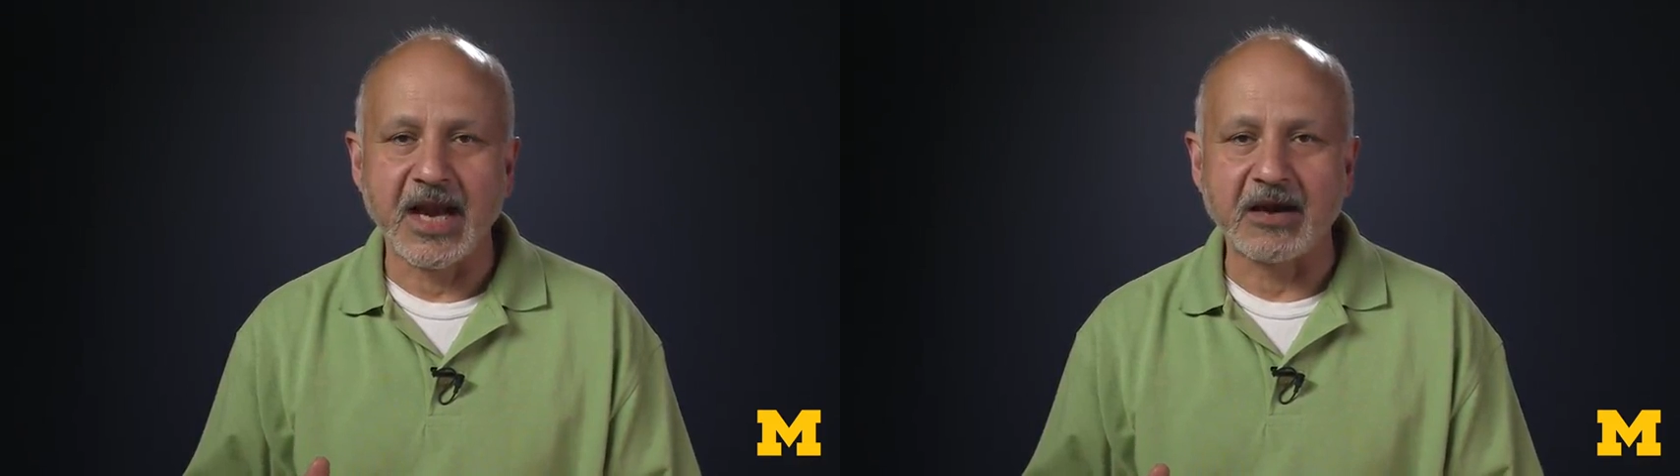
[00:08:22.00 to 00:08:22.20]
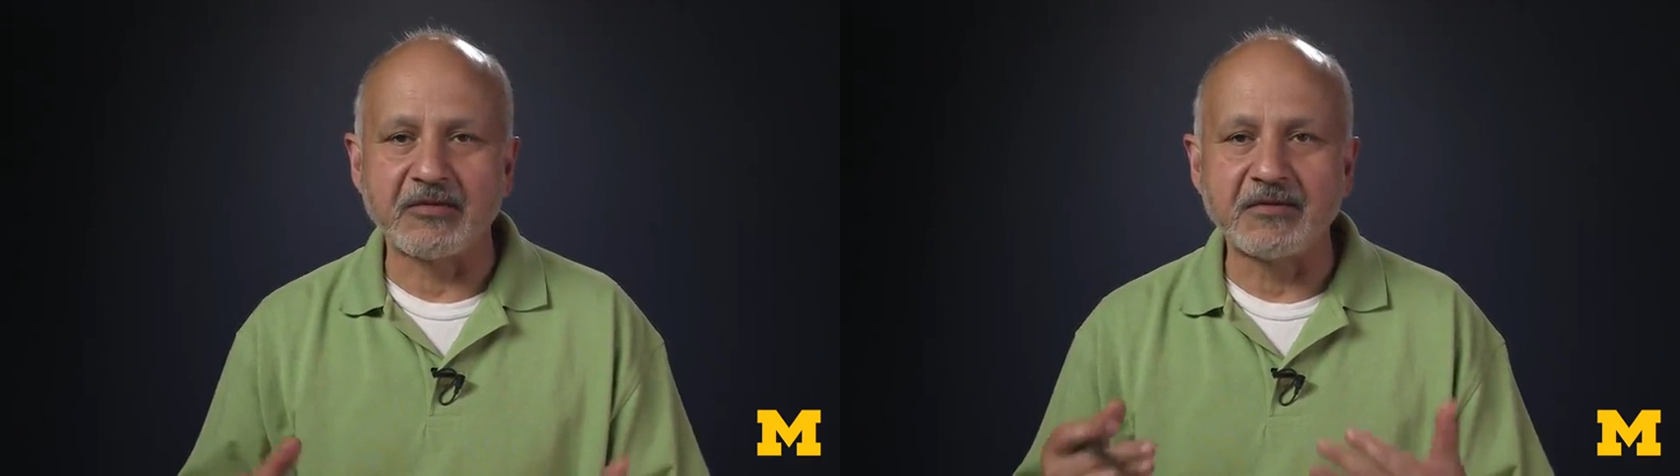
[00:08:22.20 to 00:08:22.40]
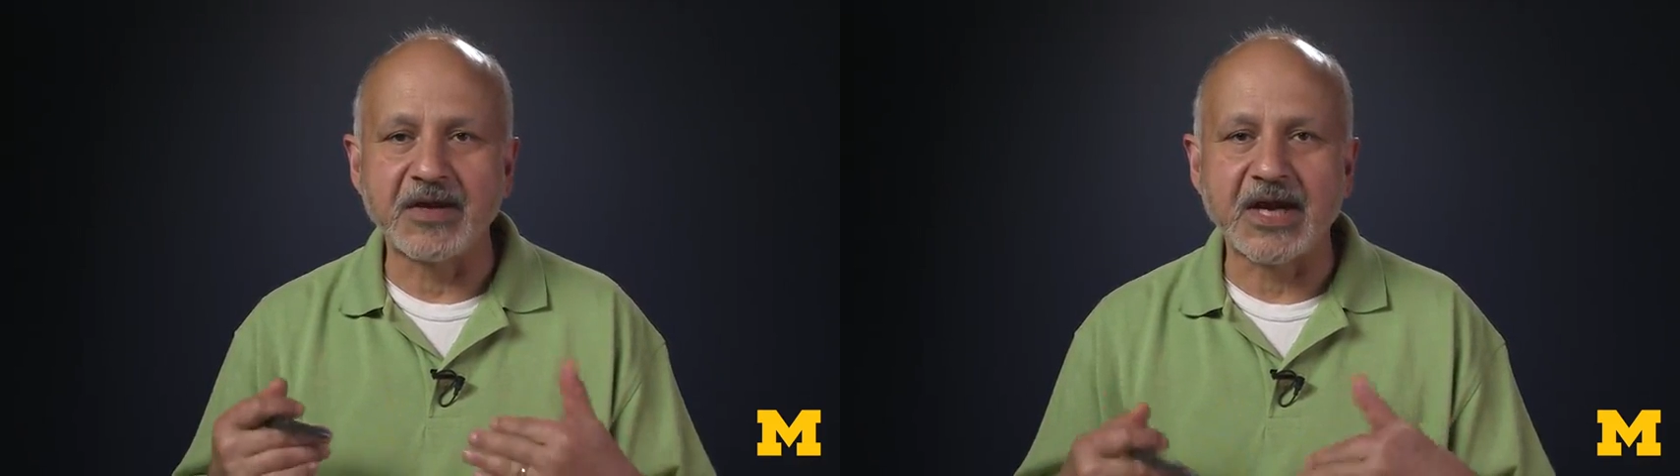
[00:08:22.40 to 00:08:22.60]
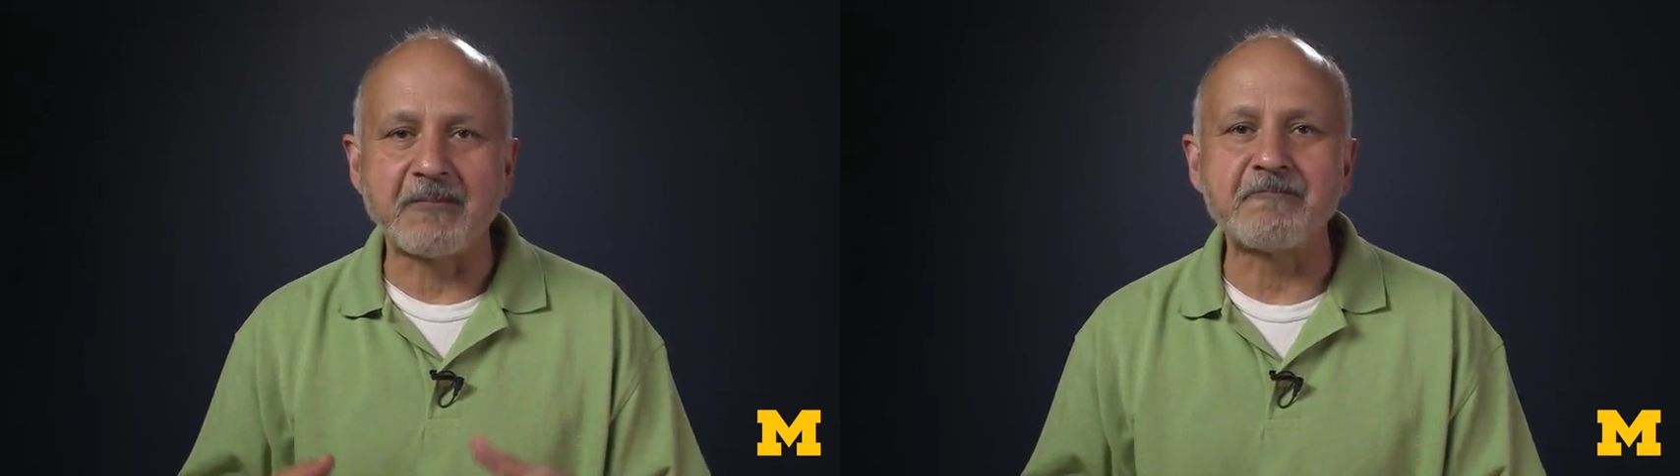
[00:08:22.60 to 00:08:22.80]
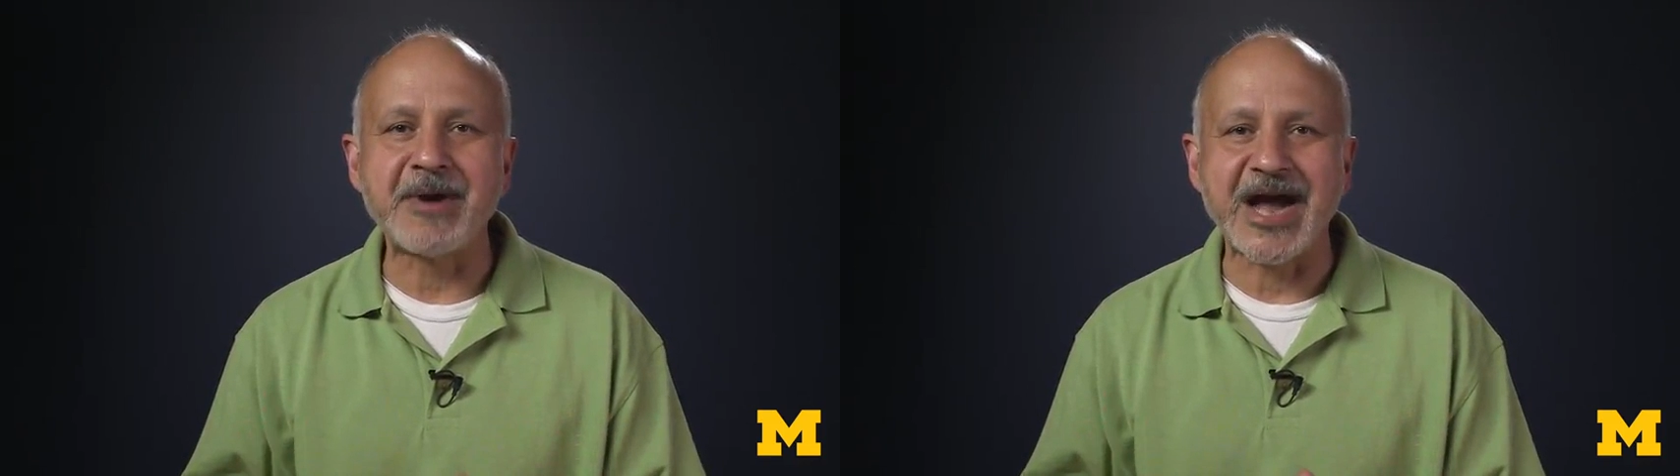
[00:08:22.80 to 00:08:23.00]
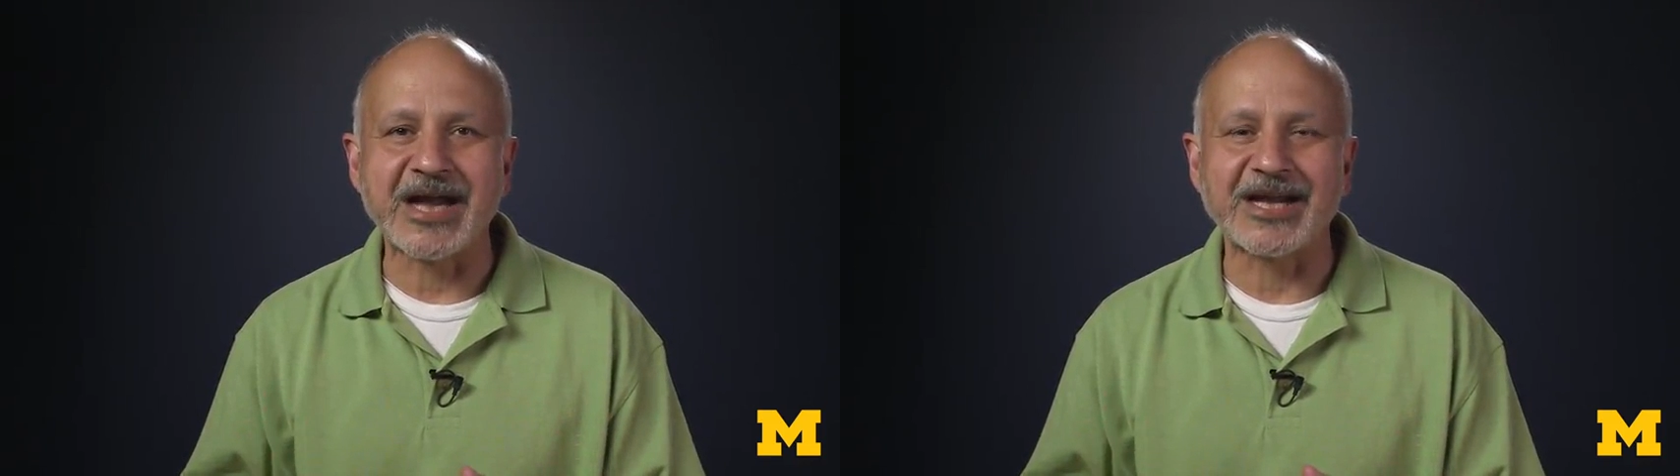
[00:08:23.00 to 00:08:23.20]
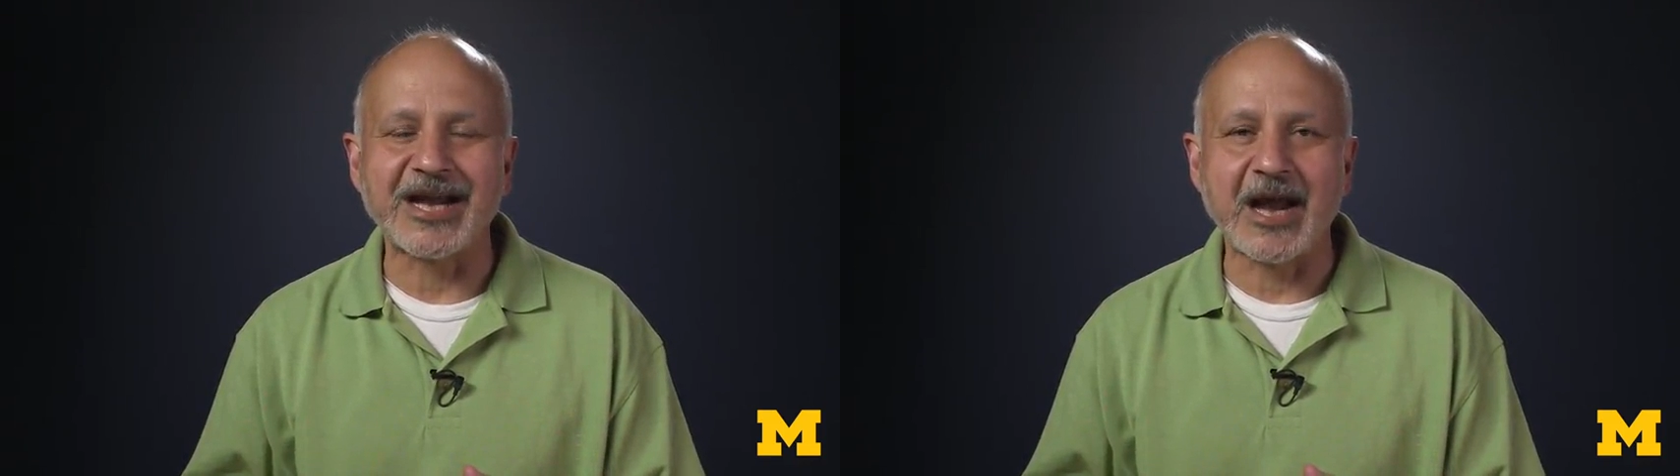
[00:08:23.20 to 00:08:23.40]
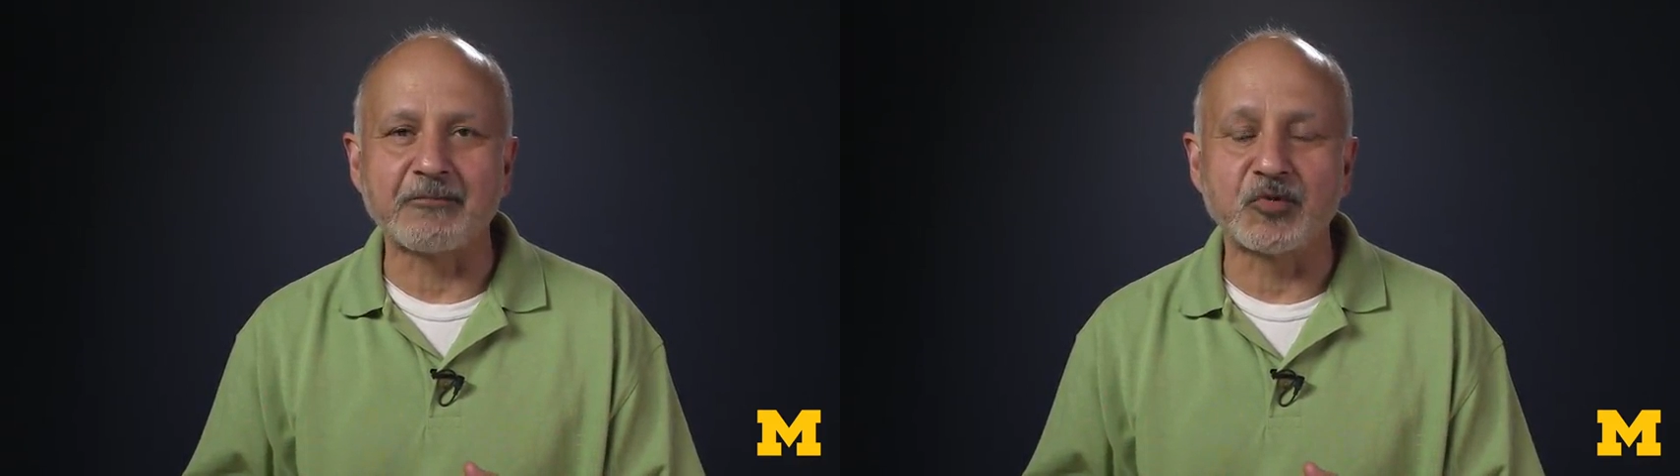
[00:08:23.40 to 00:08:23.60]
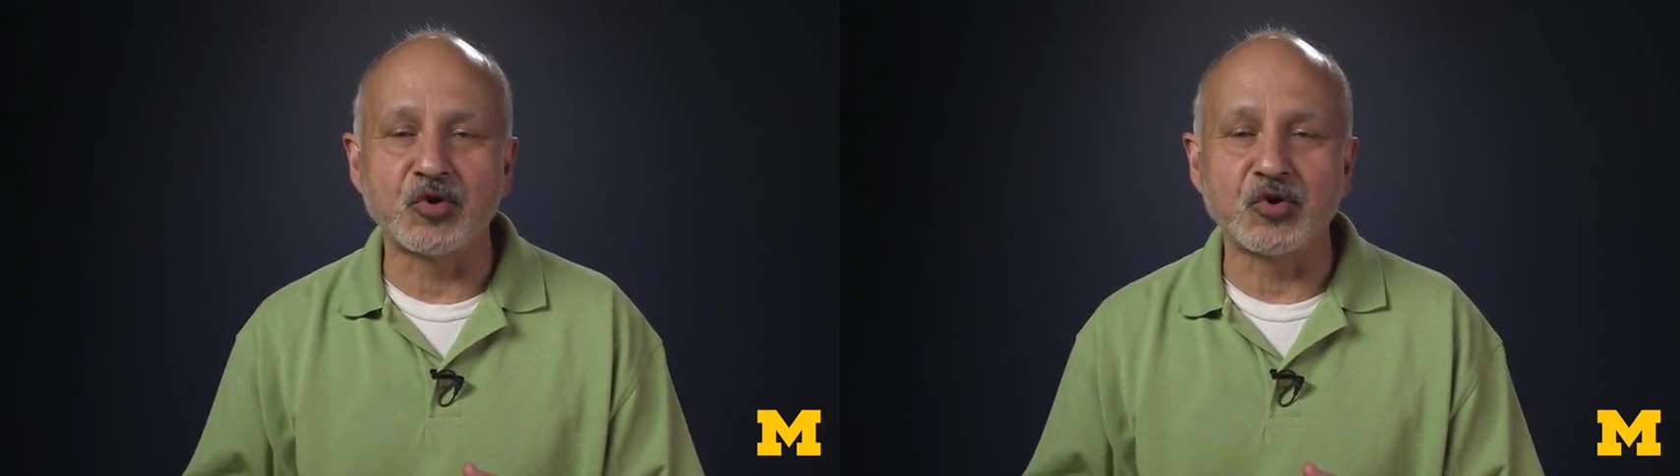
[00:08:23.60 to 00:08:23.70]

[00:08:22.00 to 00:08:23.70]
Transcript: And when we come back, I'm